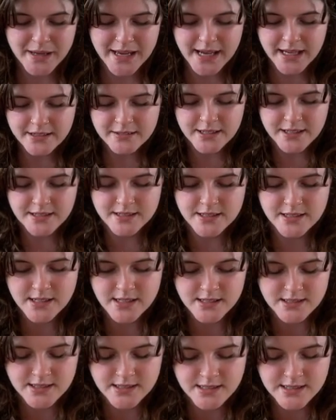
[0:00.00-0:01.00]
background
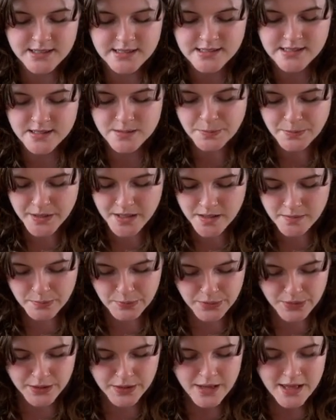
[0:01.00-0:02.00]
color is this
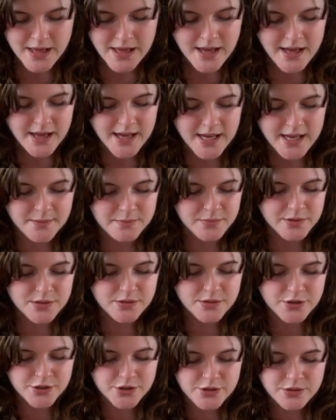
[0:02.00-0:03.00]
purple. I'm
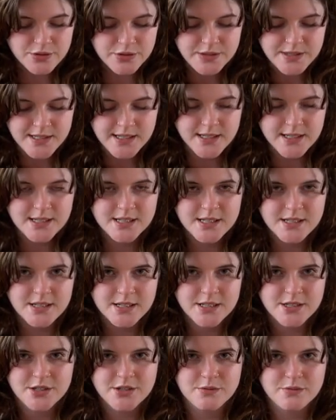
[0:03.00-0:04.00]
choosing to
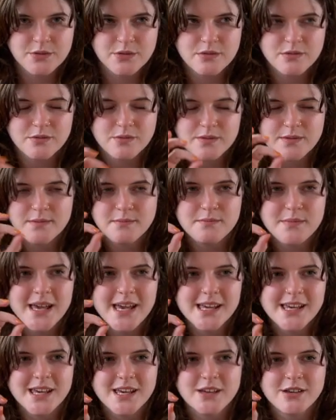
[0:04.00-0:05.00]

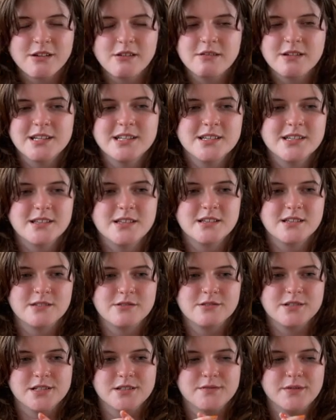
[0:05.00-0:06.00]
make it go into the
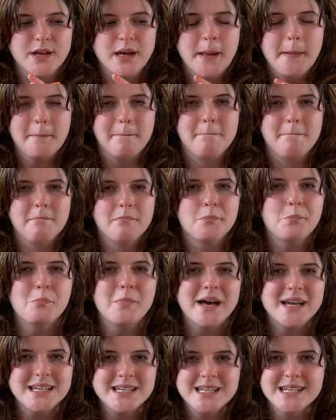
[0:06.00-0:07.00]
sort of
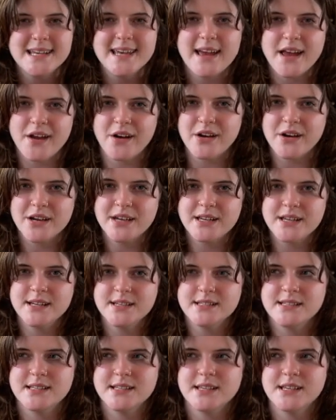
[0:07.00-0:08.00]
muddy
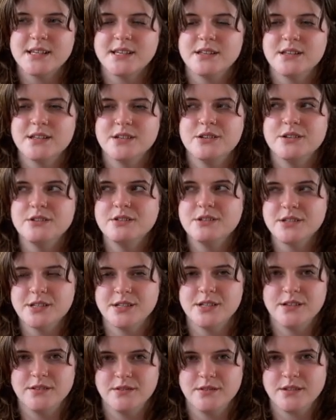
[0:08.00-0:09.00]
areas in the
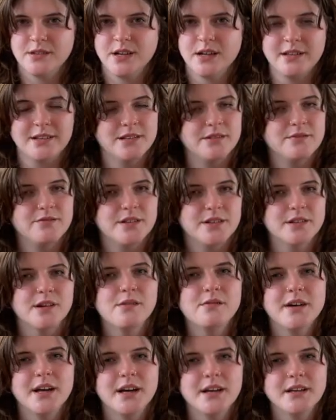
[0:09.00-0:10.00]
Nutiden color
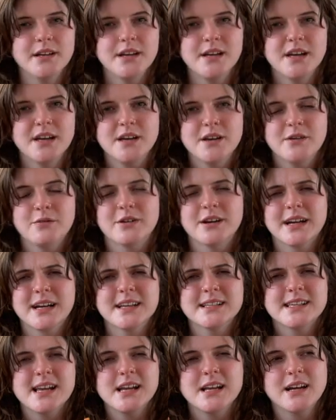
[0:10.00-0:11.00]
Viravan,
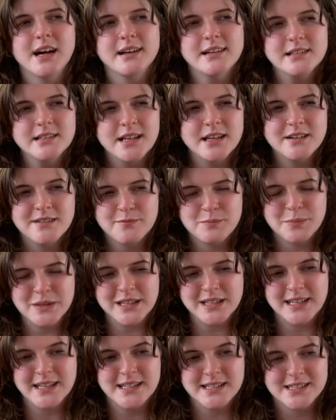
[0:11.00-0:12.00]
because I got a lot of
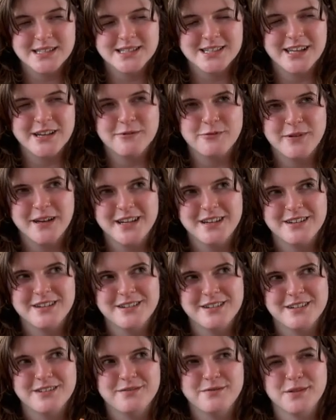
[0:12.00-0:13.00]
plates that went
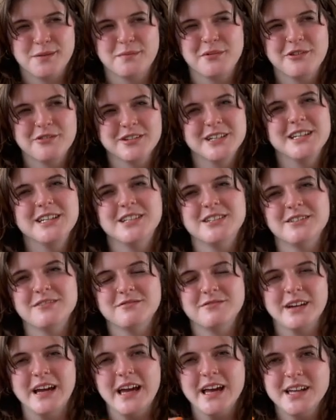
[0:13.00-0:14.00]
from green to
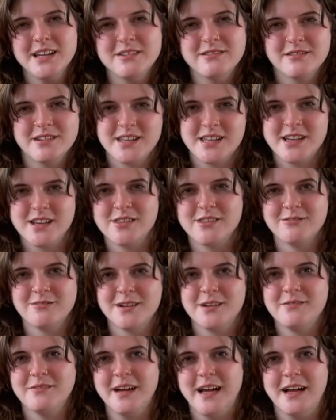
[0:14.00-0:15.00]
red or the other way
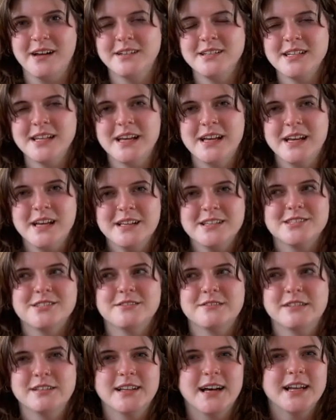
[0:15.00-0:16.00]
around. So
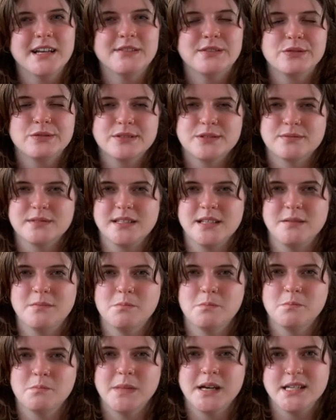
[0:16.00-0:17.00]
a lot of it was really
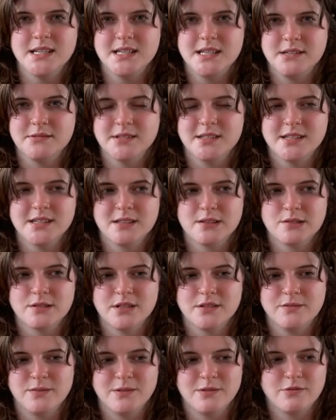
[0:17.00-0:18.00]
muddy with this sort
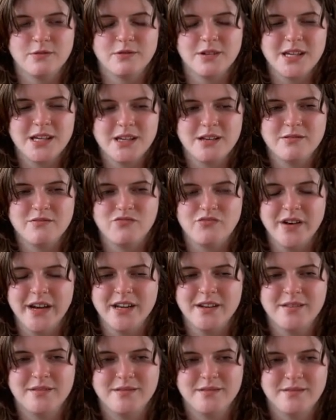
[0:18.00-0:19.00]
of green, red,